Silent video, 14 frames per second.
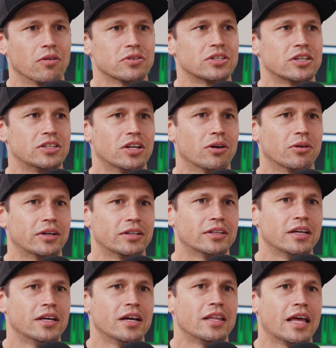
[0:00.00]
obviously knowing
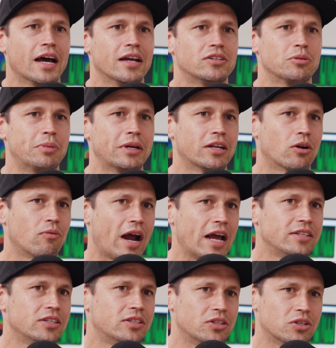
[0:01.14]
that to be in a
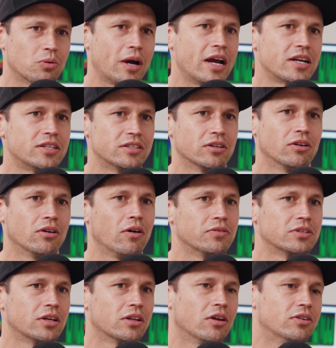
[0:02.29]
racing situation is
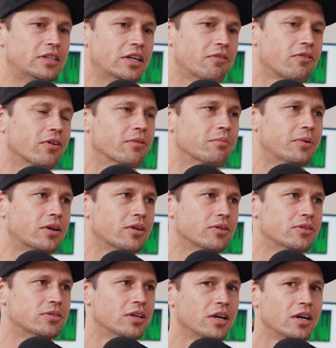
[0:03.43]
obviously a lot different,
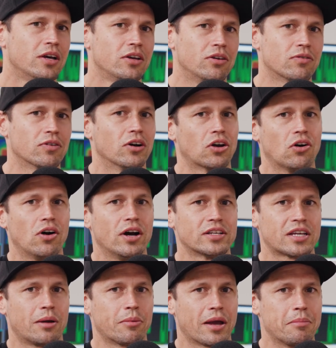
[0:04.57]
because you've got guys
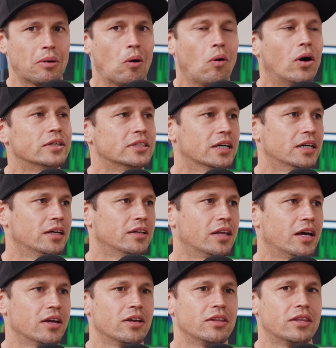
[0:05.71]
coming up behind you
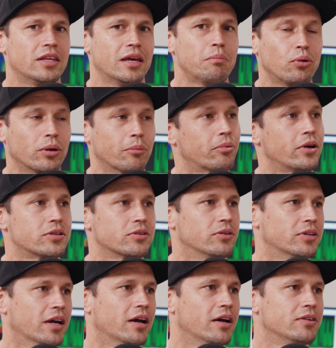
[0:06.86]
that they're putting pressure on
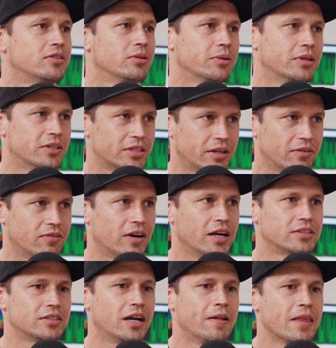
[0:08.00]
you to exceed
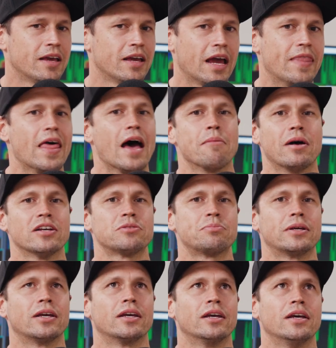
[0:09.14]
faster. And that must
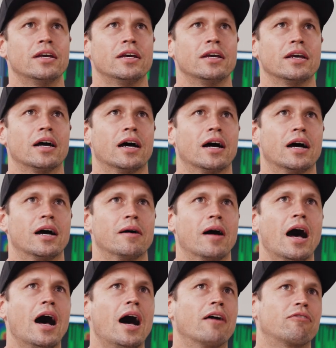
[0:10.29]
be a
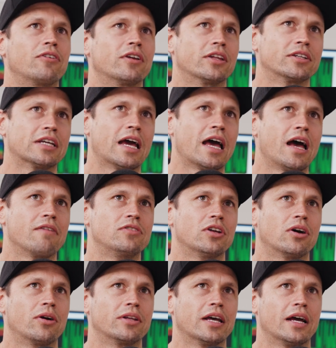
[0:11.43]
hard feeling to have,
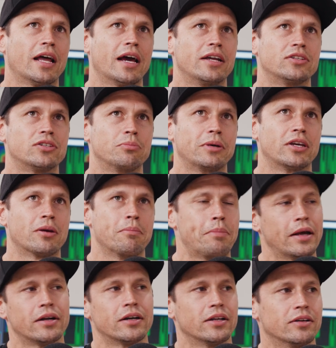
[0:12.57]
knowing that, hey, to be
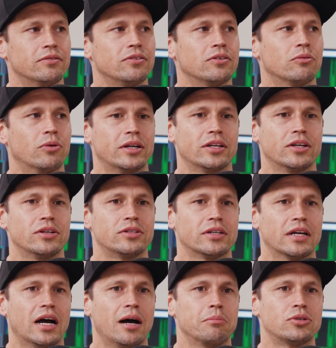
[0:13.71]
competitive, we need
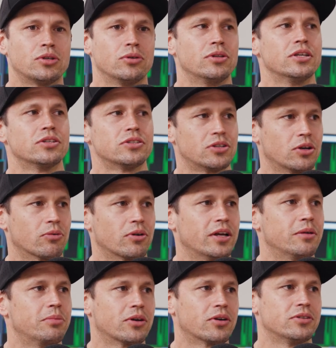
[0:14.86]
to up to this degree
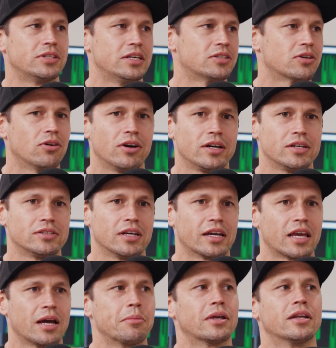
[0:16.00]
because these guys are
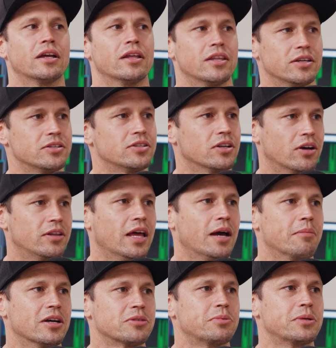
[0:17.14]
coming in at this. That
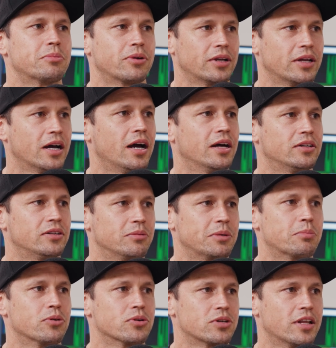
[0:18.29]
must be pretty hard to be
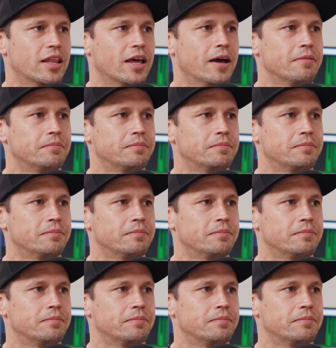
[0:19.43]
pushing at that.